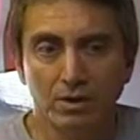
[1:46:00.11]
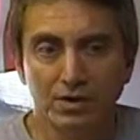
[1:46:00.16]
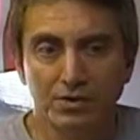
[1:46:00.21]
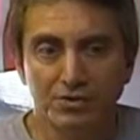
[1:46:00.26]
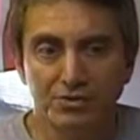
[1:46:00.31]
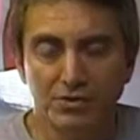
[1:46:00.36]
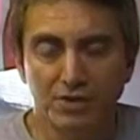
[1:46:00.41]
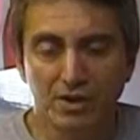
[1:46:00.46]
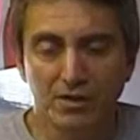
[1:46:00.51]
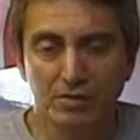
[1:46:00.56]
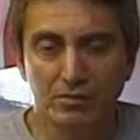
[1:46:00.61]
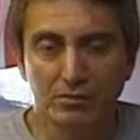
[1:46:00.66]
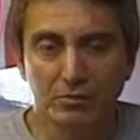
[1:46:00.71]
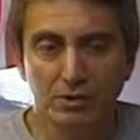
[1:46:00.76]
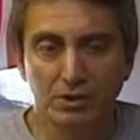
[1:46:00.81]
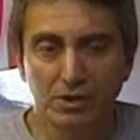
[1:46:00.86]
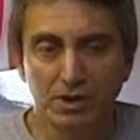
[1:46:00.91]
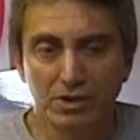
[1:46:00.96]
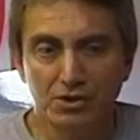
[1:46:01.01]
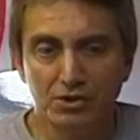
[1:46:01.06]
and save the
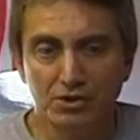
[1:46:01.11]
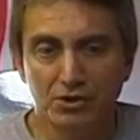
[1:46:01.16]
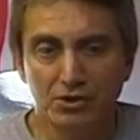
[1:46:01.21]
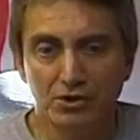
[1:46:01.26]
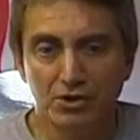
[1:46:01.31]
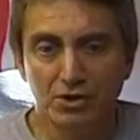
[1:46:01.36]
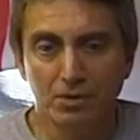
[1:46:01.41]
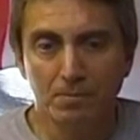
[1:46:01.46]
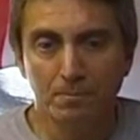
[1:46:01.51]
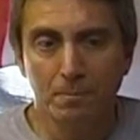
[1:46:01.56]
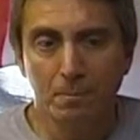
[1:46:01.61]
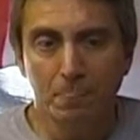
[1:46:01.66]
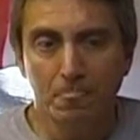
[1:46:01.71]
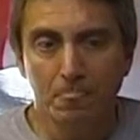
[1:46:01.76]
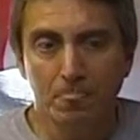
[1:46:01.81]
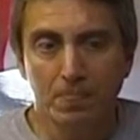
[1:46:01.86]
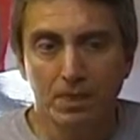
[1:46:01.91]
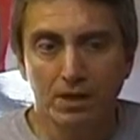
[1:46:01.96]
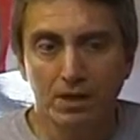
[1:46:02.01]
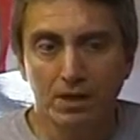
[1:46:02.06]
relationship,
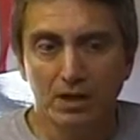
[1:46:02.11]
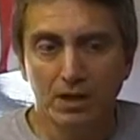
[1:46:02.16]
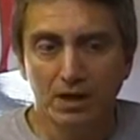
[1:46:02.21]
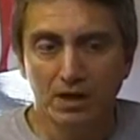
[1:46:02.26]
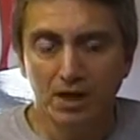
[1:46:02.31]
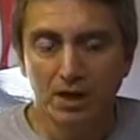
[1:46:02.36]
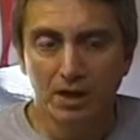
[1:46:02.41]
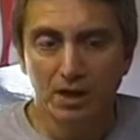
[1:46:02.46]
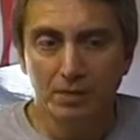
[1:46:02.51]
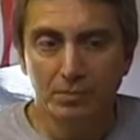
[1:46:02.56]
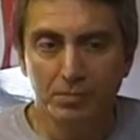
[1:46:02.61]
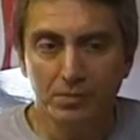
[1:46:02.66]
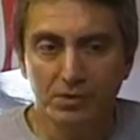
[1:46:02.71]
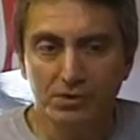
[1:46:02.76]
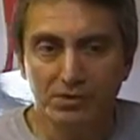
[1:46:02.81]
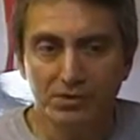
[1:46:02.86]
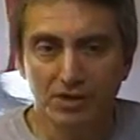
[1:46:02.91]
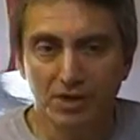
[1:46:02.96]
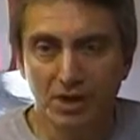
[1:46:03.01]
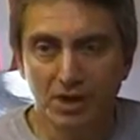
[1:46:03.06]
it cannot be
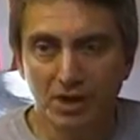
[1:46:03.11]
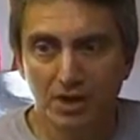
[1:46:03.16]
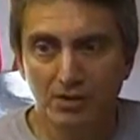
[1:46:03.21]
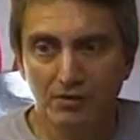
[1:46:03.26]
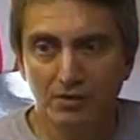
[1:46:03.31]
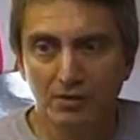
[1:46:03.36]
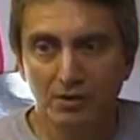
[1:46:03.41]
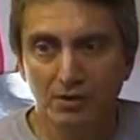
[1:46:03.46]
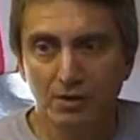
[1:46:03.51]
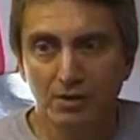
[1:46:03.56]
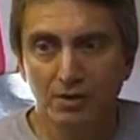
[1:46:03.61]
saved